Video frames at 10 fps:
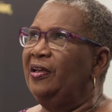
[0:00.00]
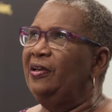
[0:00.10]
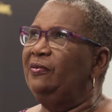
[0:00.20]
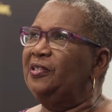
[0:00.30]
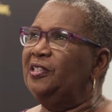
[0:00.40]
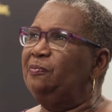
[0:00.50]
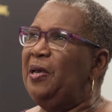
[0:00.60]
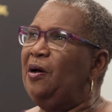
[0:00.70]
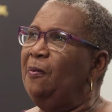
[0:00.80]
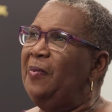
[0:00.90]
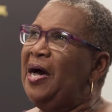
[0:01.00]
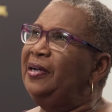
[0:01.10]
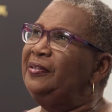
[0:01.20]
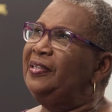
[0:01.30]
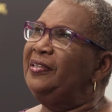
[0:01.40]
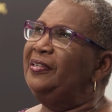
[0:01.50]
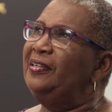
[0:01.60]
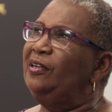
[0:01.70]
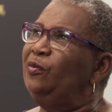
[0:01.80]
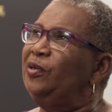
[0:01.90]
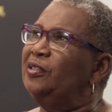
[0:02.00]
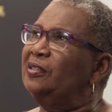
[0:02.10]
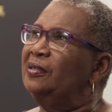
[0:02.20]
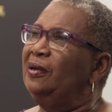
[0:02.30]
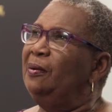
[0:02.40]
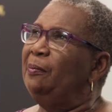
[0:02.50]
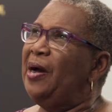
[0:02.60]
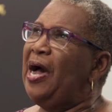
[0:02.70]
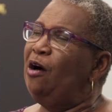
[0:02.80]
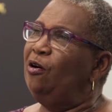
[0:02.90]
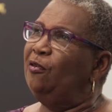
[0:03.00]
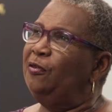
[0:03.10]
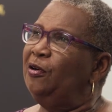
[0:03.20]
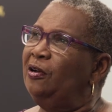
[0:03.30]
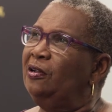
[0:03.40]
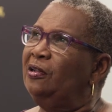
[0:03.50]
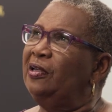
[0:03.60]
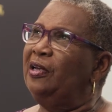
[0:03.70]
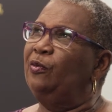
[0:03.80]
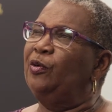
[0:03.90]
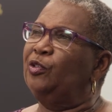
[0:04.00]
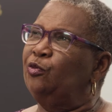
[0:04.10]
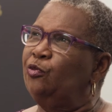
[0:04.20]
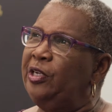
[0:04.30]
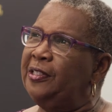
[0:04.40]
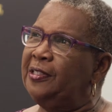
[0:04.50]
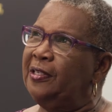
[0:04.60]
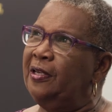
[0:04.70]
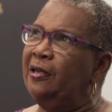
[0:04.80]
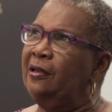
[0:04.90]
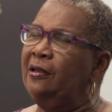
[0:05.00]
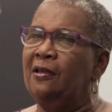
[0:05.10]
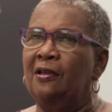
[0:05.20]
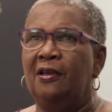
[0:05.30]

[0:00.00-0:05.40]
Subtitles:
It was spellbinding, it was powerful, it was risky,